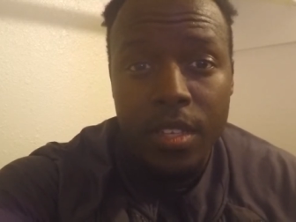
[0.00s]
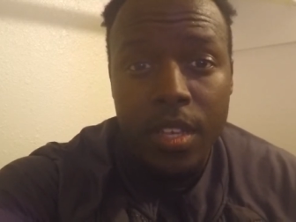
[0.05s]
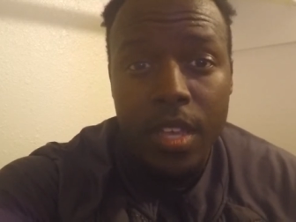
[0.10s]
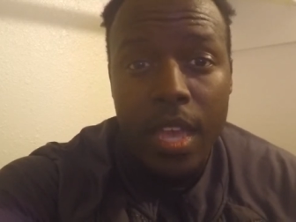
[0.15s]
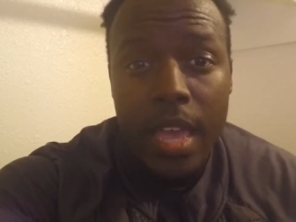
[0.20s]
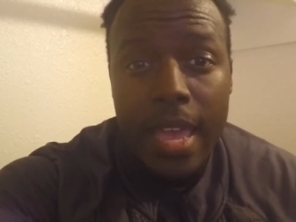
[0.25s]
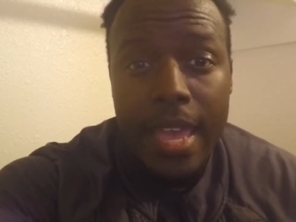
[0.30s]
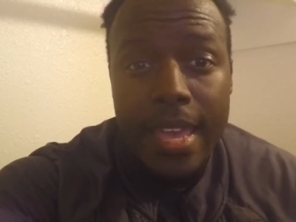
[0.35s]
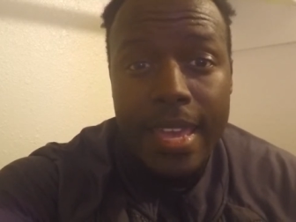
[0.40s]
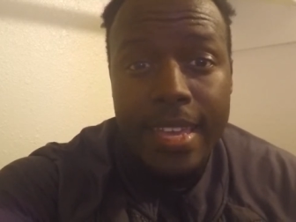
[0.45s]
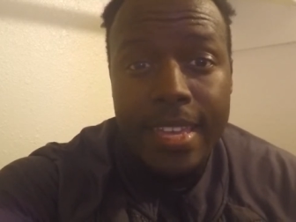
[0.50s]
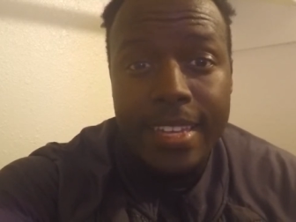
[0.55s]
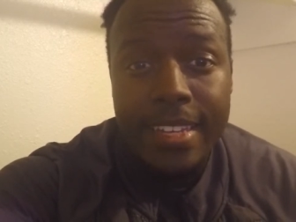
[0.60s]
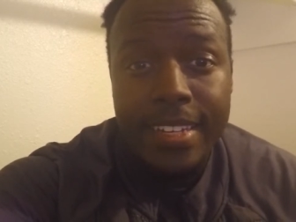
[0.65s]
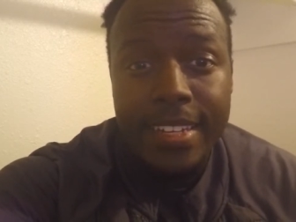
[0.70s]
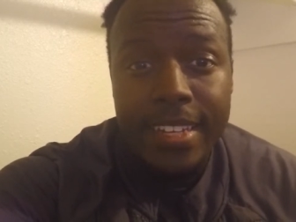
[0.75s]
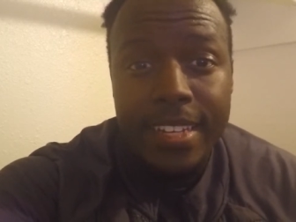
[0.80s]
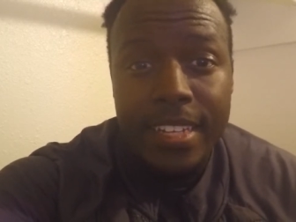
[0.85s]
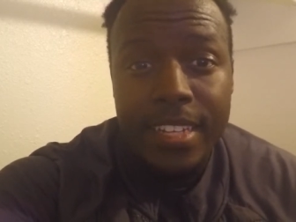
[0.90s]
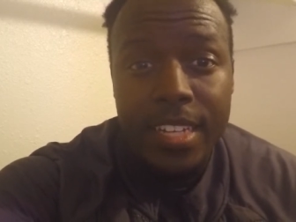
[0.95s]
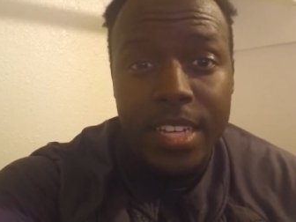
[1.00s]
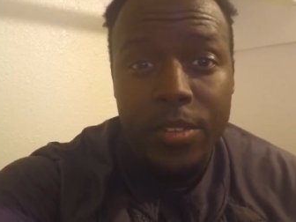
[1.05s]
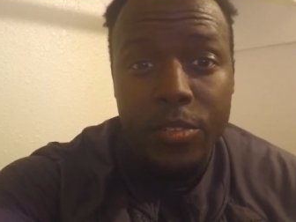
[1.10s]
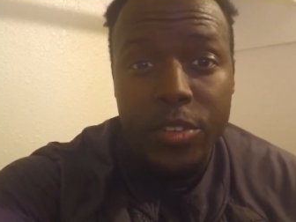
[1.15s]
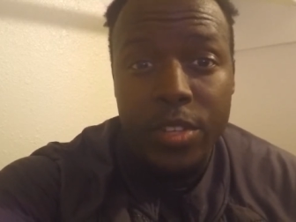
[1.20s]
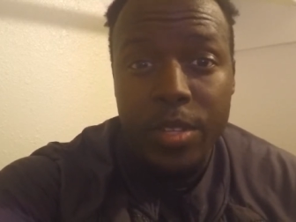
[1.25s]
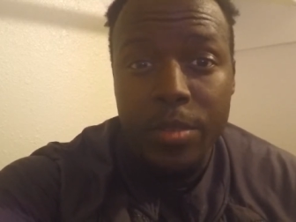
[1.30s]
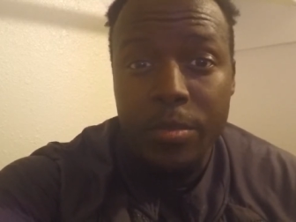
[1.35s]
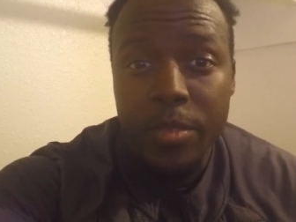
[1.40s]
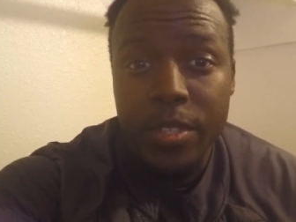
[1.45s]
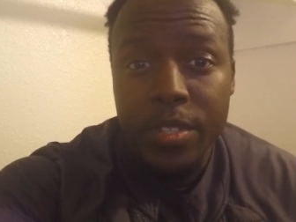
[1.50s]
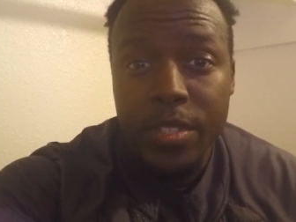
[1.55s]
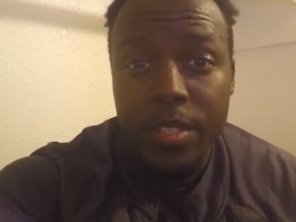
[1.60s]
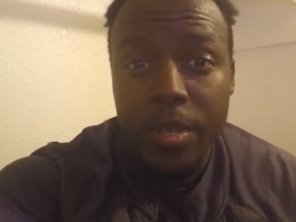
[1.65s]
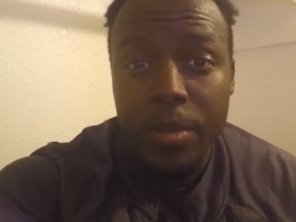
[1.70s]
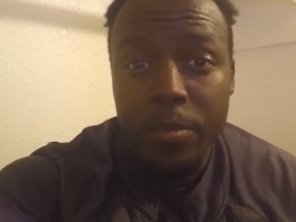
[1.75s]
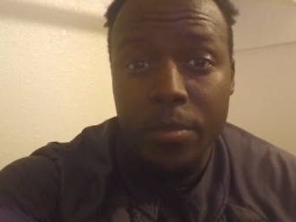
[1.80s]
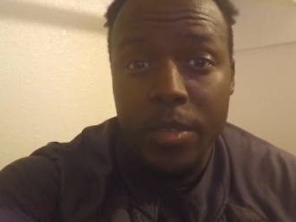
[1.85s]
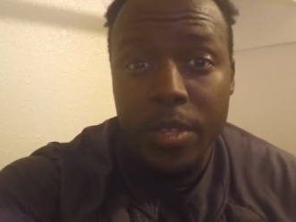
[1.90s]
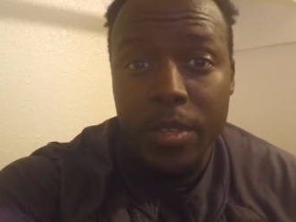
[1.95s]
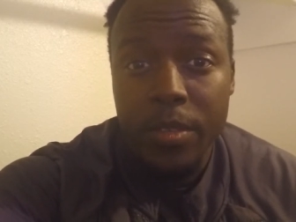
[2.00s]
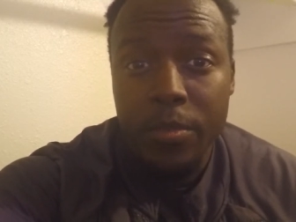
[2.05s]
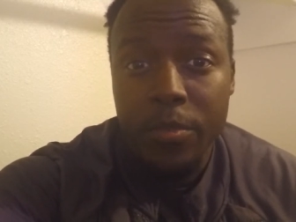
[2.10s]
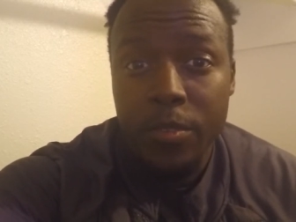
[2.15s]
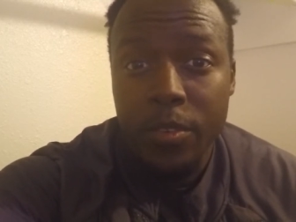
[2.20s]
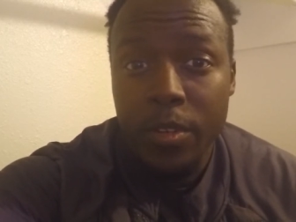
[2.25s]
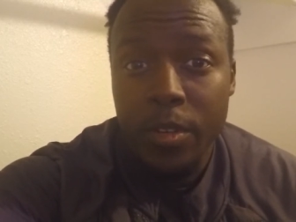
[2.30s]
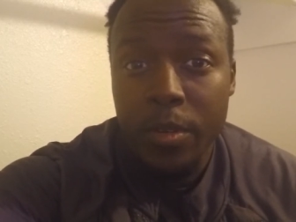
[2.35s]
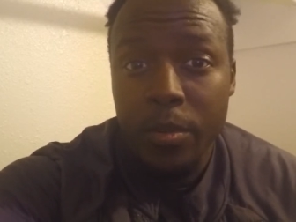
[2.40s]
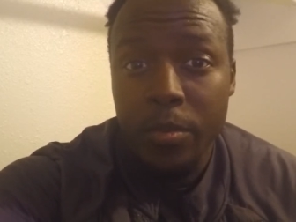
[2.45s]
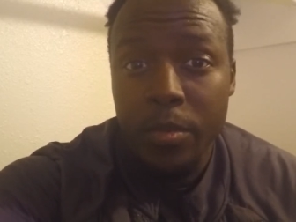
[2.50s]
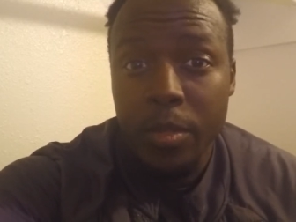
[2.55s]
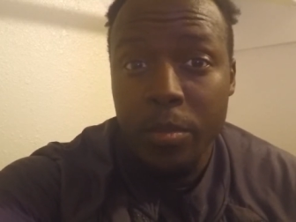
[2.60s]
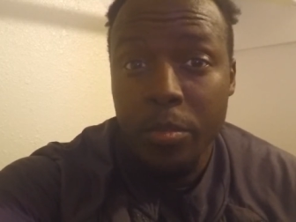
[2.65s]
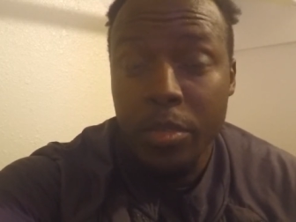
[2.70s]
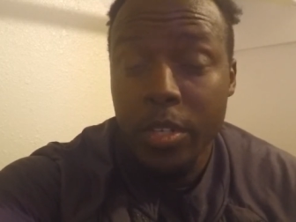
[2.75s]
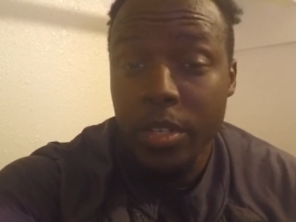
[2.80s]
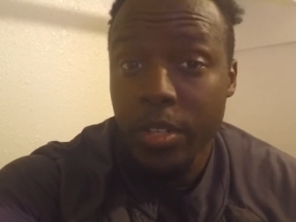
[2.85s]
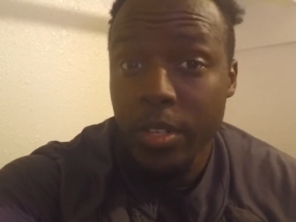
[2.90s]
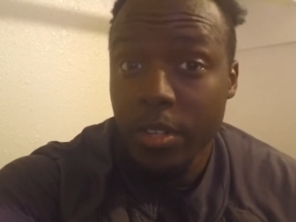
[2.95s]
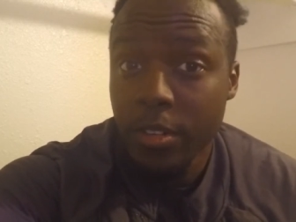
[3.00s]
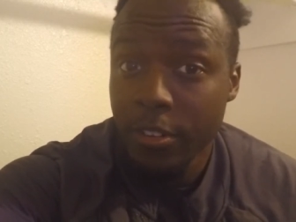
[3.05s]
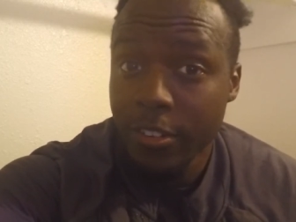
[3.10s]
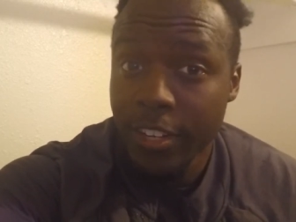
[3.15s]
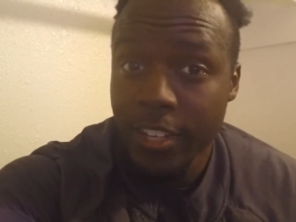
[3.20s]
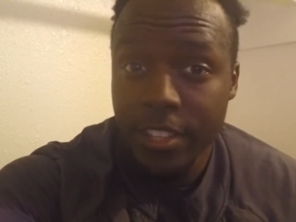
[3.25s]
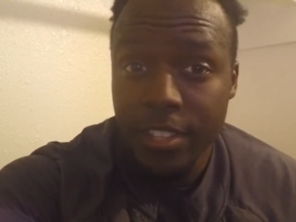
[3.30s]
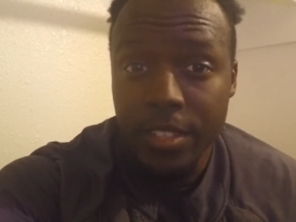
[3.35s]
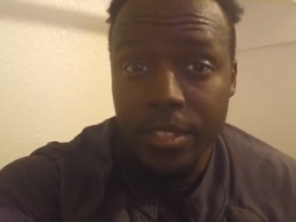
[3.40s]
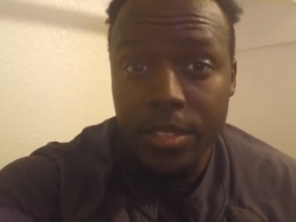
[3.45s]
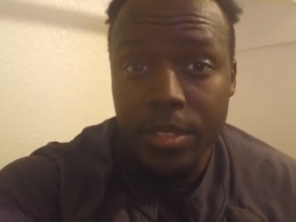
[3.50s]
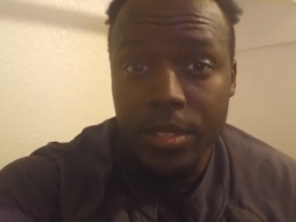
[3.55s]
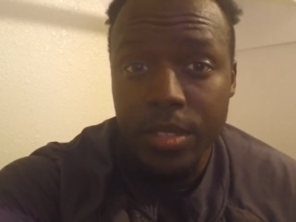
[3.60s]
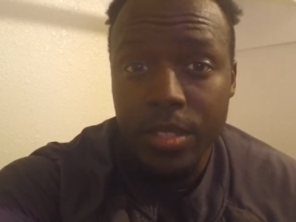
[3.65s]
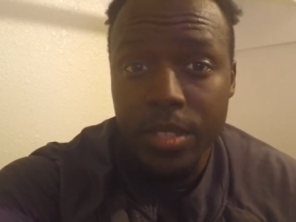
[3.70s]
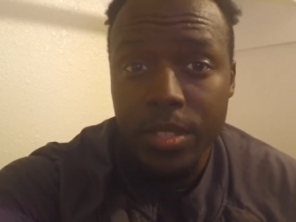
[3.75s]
And they would give me something from the book of Corinthians.